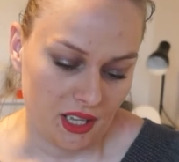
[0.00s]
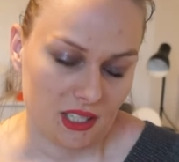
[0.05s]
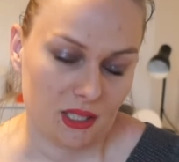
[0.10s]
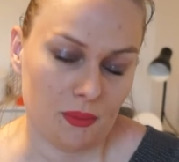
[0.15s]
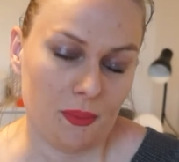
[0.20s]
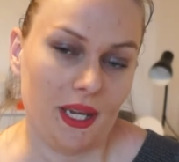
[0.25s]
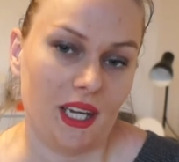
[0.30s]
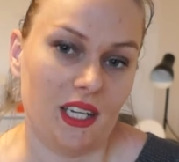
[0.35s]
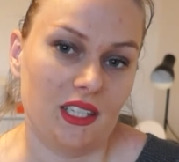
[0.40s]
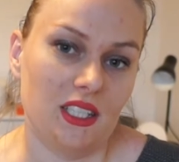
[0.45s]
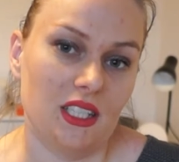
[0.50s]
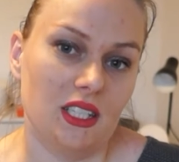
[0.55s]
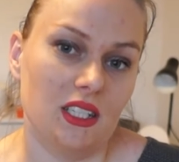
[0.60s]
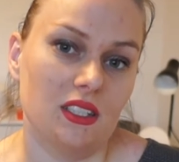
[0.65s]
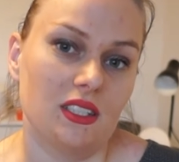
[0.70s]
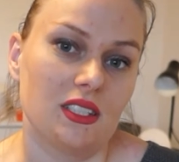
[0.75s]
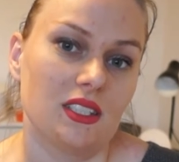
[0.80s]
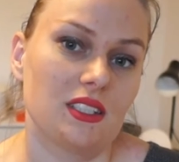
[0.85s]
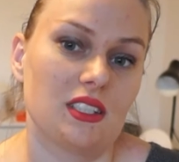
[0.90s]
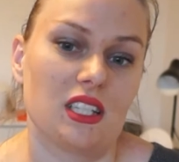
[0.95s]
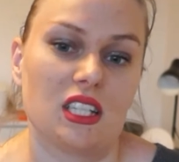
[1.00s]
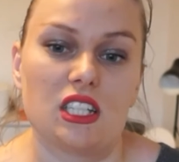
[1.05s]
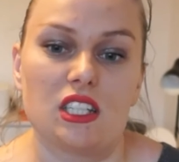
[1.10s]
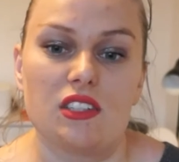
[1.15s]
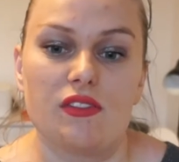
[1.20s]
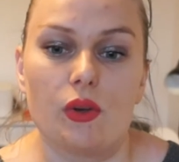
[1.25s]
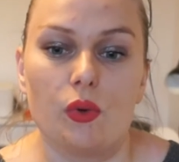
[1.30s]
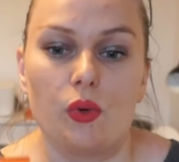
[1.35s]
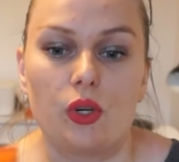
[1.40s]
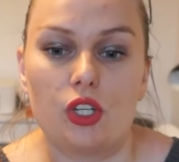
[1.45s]
The packaging on this
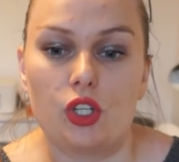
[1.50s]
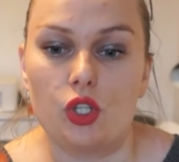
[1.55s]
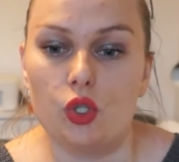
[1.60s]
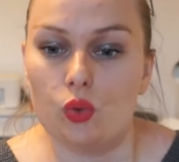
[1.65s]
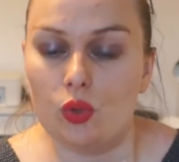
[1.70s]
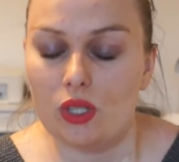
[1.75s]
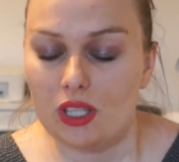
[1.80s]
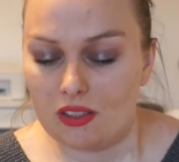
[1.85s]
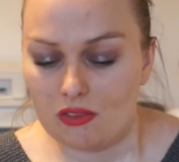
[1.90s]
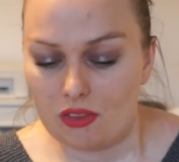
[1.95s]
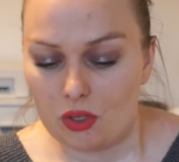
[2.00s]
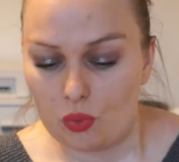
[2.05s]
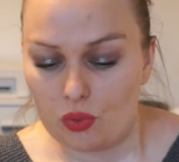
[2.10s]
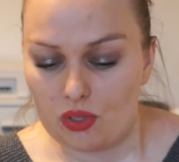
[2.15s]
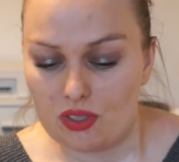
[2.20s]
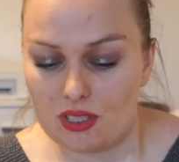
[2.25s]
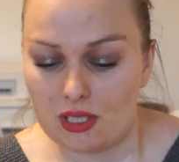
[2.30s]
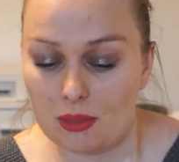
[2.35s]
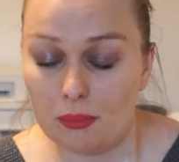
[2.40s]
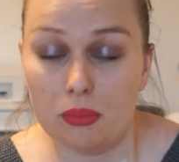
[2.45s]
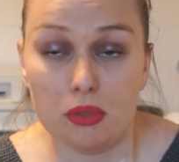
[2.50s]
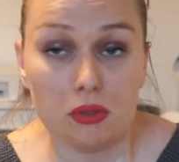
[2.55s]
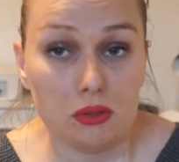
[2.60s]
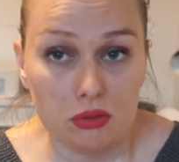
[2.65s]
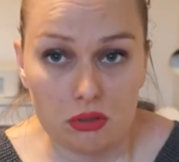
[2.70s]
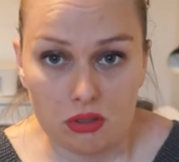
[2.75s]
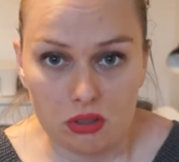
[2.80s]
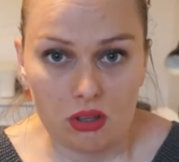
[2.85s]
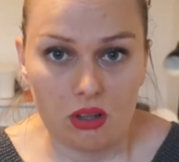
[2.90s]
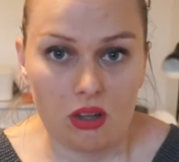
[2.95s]
is very cute and very simple.